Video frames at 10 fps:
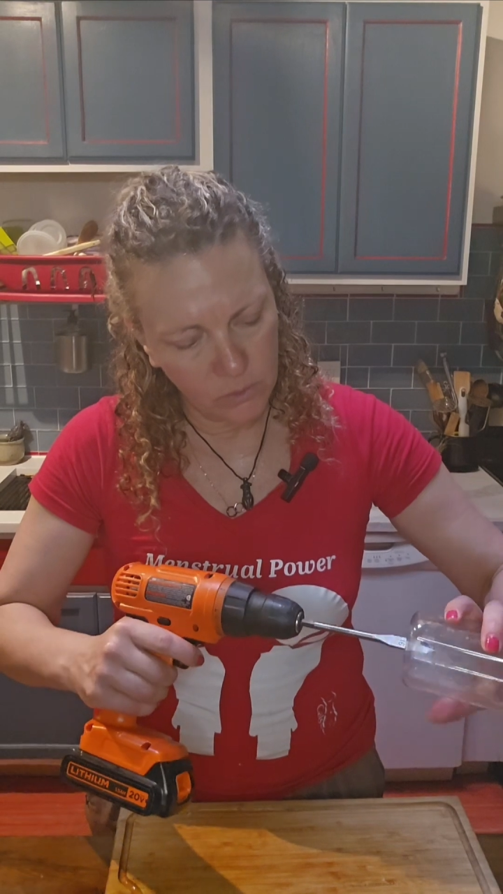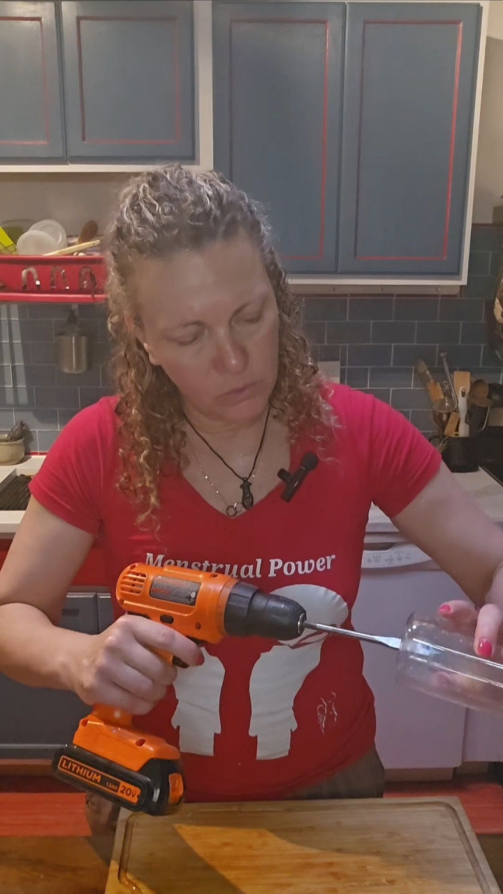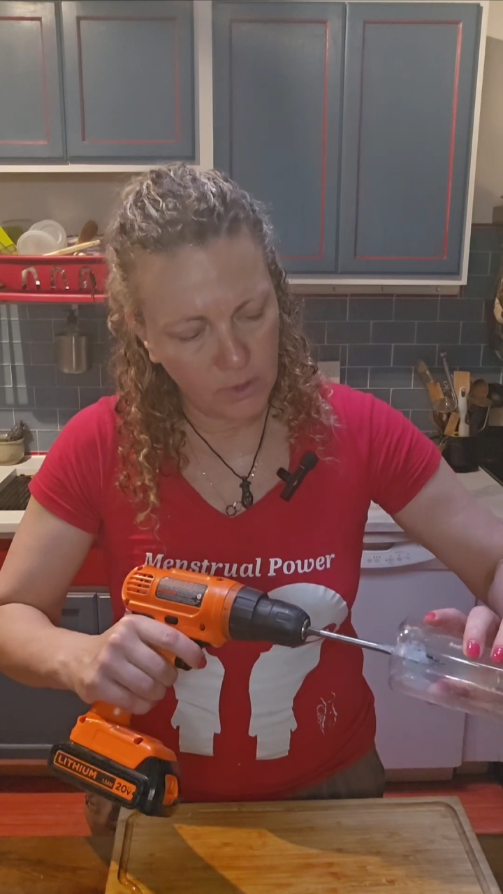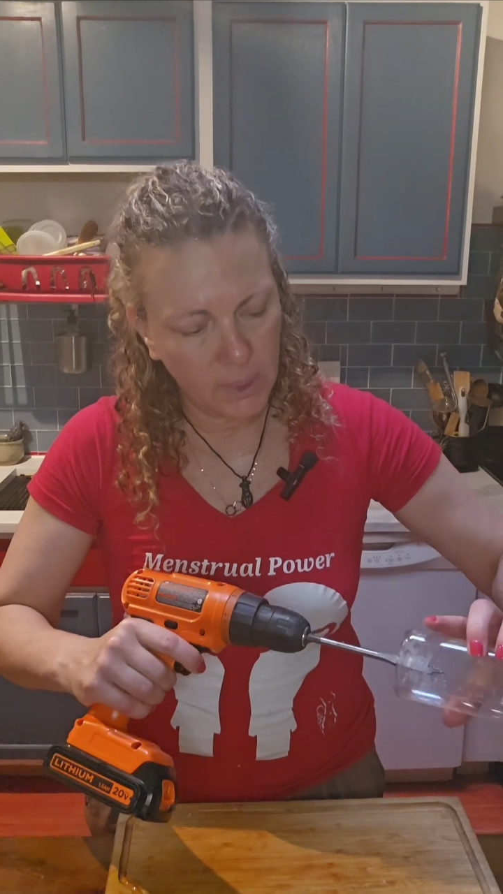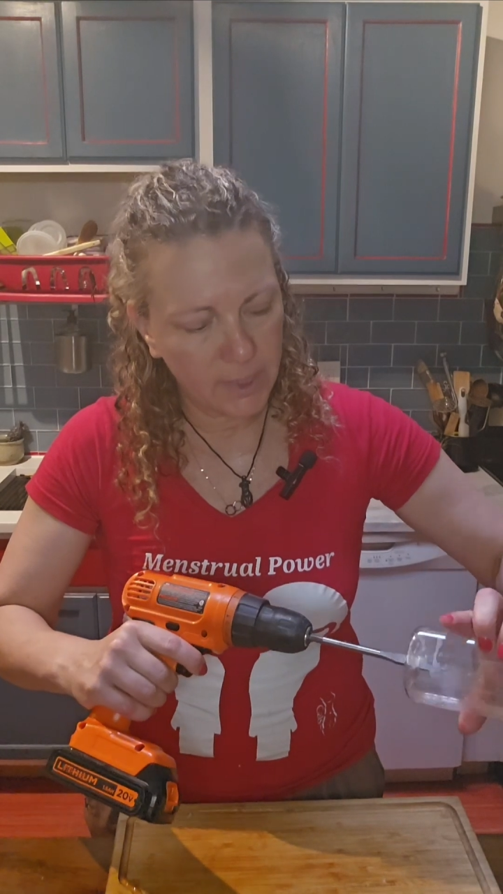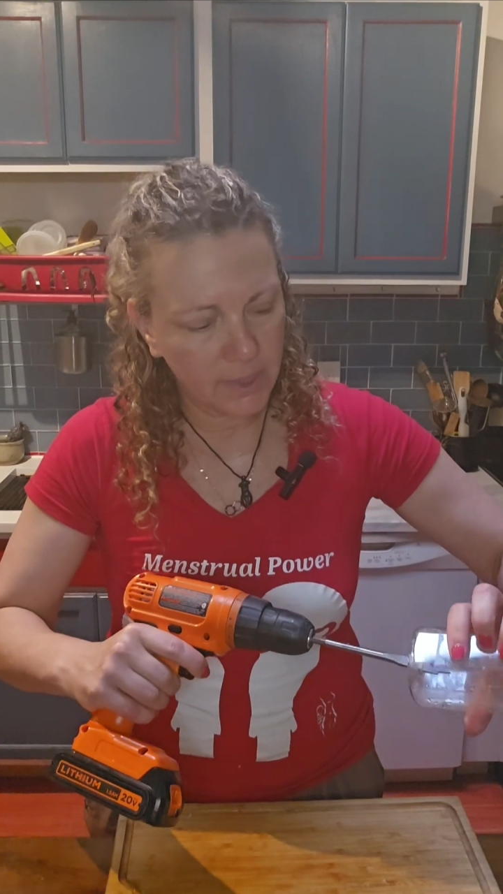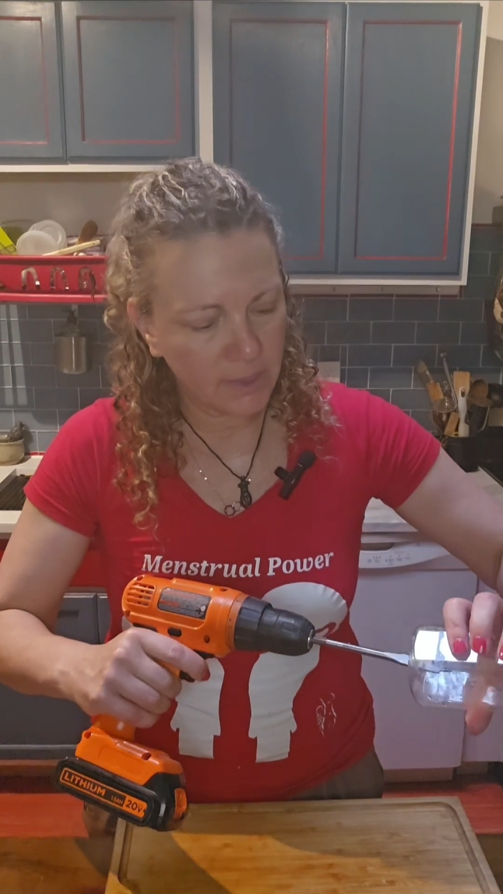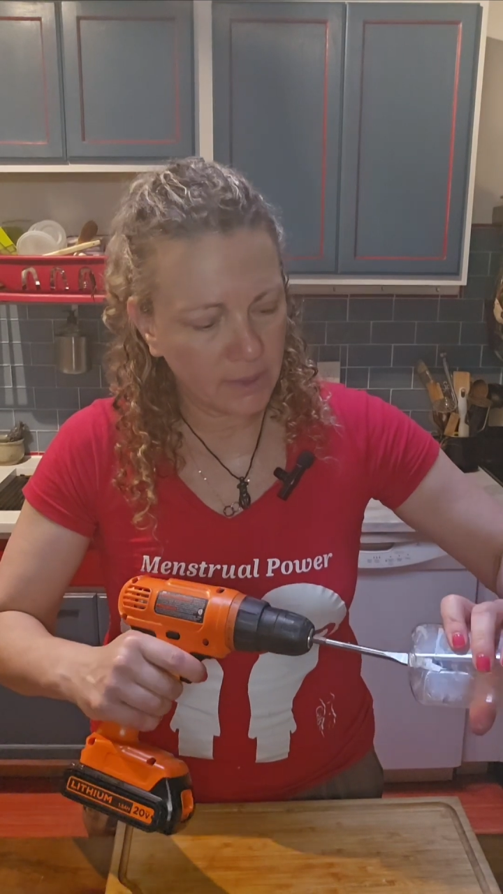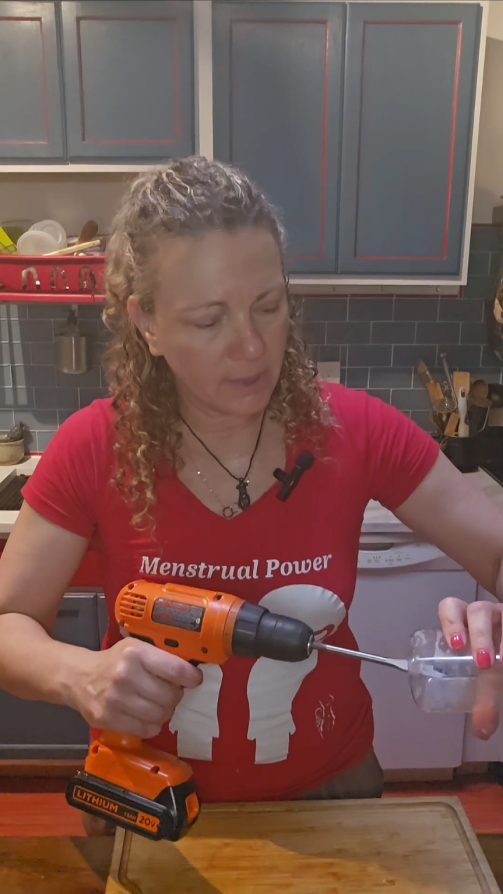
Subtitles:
drilling